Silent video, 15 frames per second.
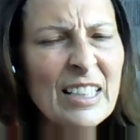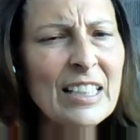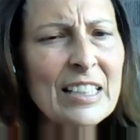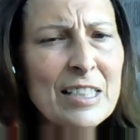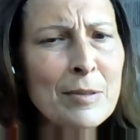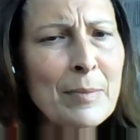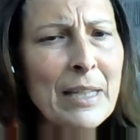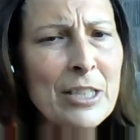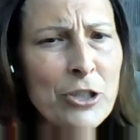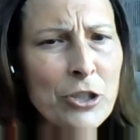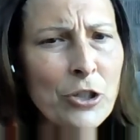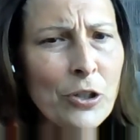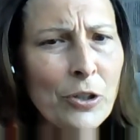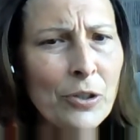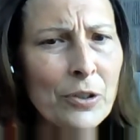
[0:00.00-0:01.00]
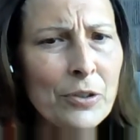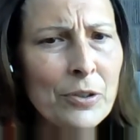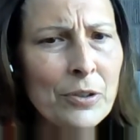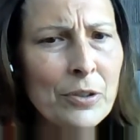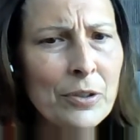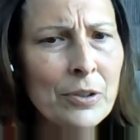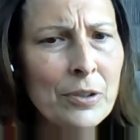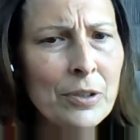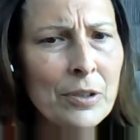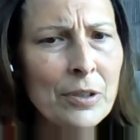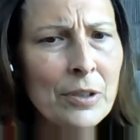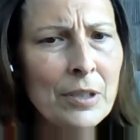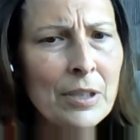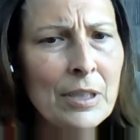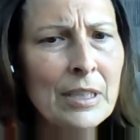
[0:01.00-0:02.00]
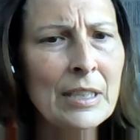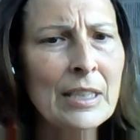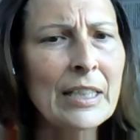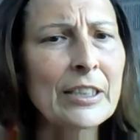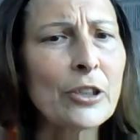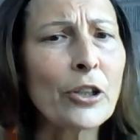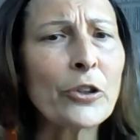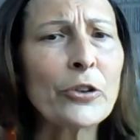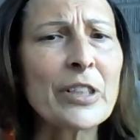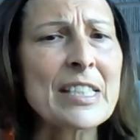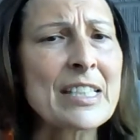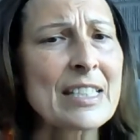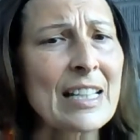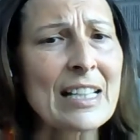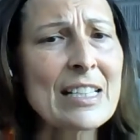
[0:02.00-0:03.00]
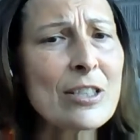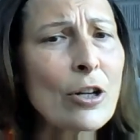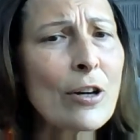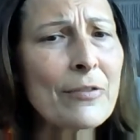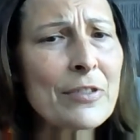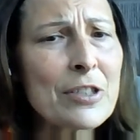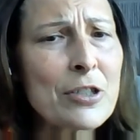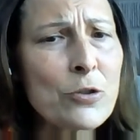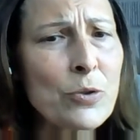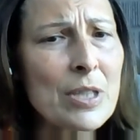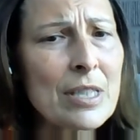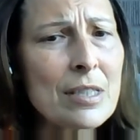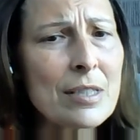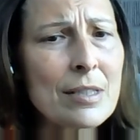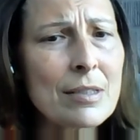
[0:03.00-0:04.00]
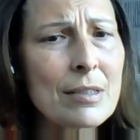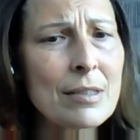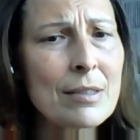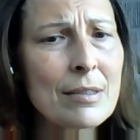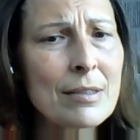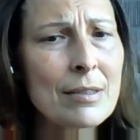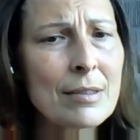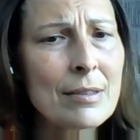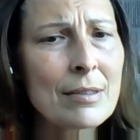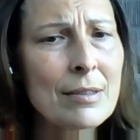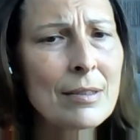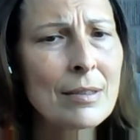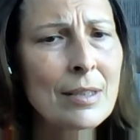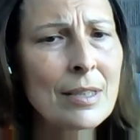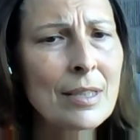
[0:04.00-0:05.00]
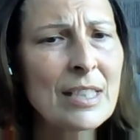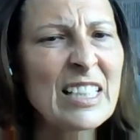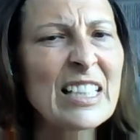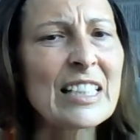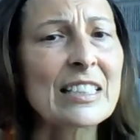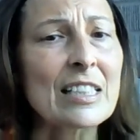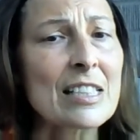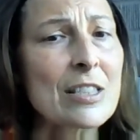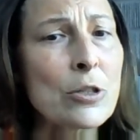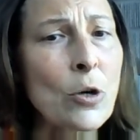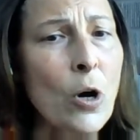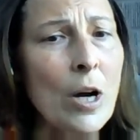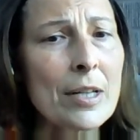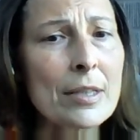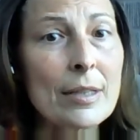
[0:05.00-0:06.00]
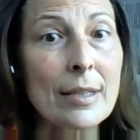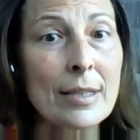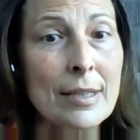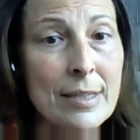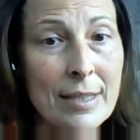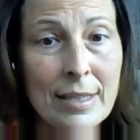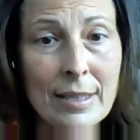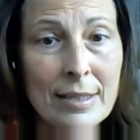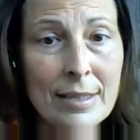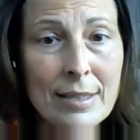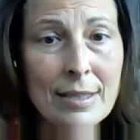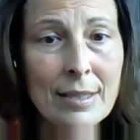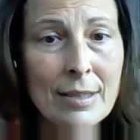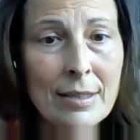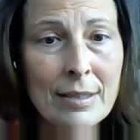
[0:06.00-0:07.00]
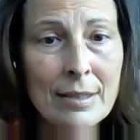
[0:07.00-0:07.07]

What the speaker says: let's make sure it not only stays off the streets, it does not exist.